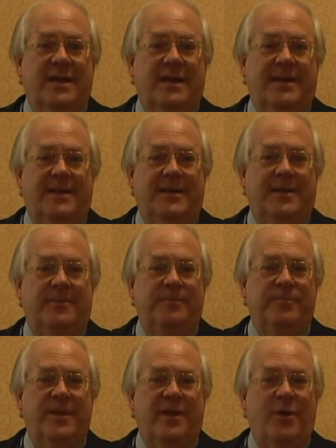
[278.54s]

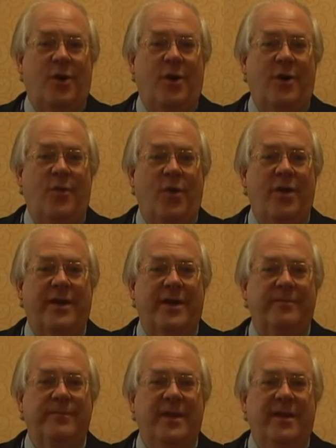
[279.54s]
and are
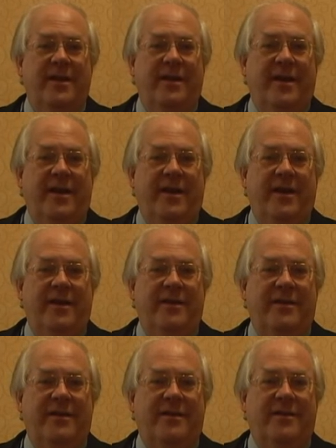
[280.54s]
hardworking,
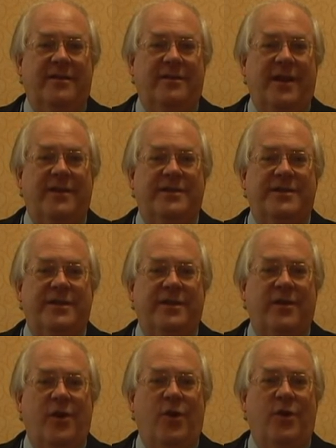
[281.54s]
and like to see a
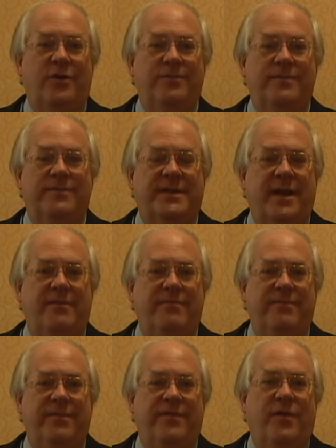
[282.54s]
goal set
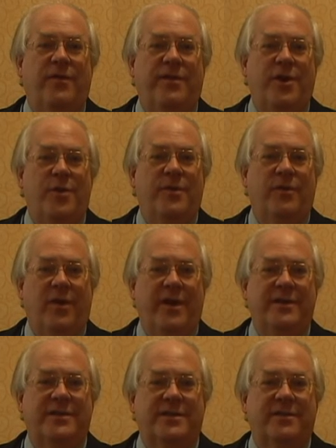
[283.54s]
for the human
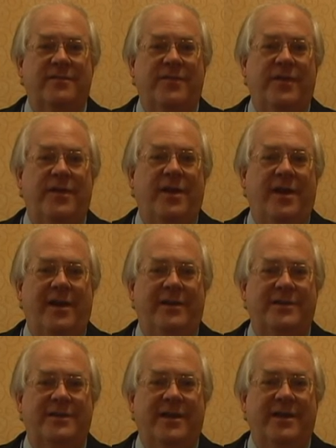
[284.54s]
race and for the United
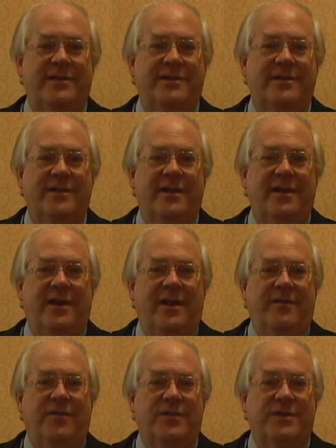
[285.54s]
States,
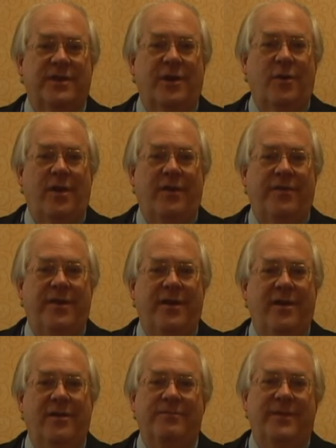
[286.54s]
and for us to go out
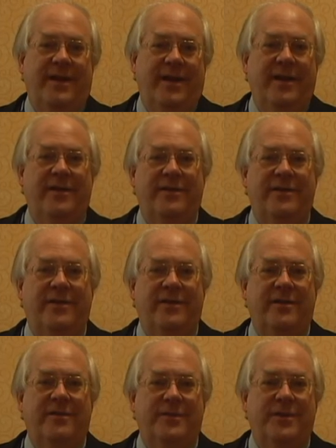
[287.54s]
there and to
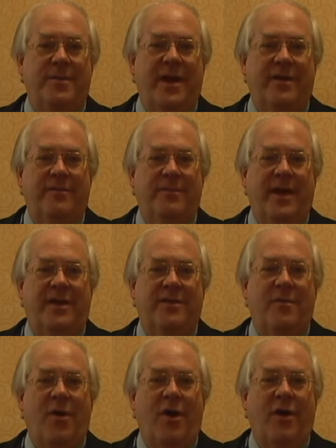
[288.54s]
make the
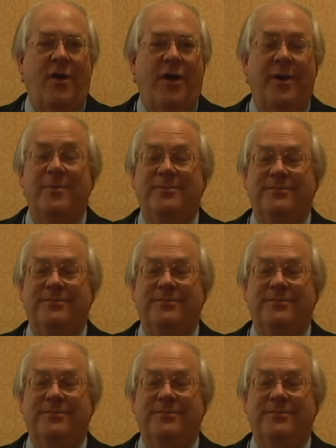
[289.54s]
mark on it.